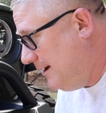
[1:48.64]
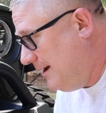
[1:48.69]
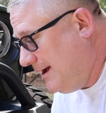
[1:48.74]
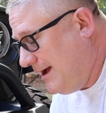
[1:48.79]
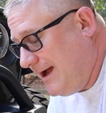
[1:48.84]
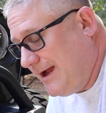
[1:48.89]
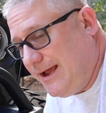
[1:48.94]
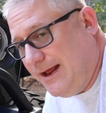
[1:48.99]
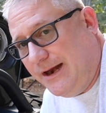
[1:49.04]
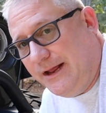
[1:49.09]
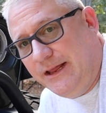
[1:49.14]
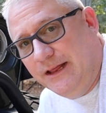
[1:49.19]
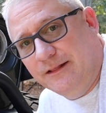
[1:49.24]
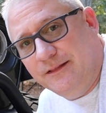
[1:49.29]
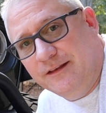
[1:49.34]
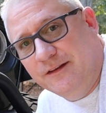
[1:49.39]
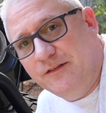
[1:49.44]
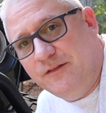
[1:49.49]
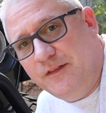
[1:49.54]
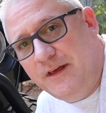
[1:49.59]
I got to
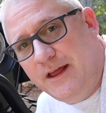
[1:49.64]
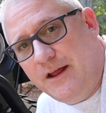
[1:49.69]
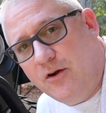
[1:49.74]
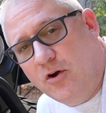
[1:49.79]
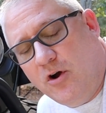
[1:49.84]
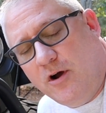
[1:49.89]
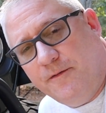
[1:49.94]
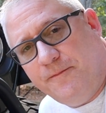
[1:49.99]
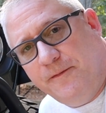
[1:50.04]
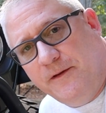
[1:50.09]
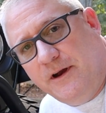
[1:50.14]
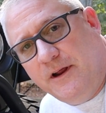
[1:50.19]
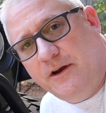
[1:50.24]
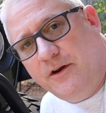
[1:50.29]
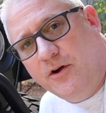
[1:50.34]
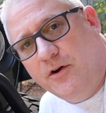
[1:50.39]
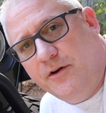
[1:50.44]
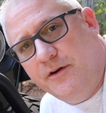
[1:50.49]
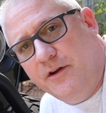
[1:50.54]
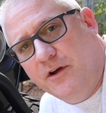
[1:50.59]
get this thing off, and it
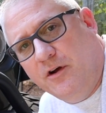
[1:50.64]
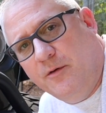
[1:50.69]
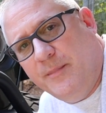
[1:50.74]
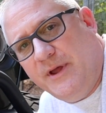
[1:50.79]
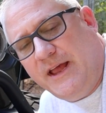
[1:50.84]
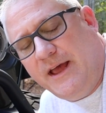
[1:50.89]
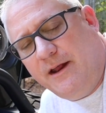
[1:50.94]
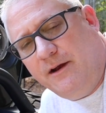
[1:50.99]
dawned on me,